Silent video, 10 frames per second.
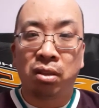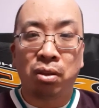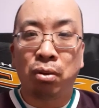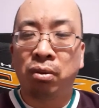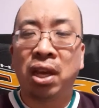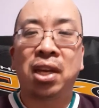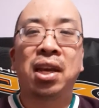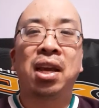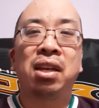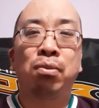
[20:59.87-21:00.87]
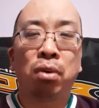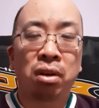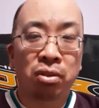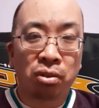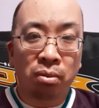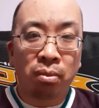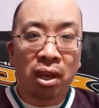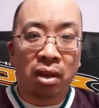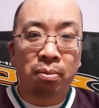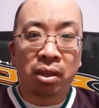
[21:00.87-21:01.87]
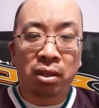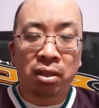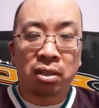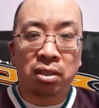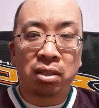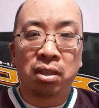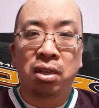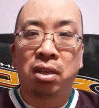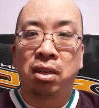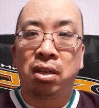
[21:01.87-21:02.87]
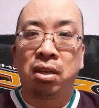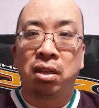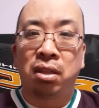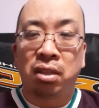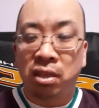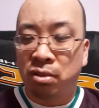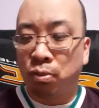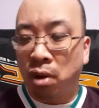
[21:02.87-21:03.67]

Don't let anyone assume that, because this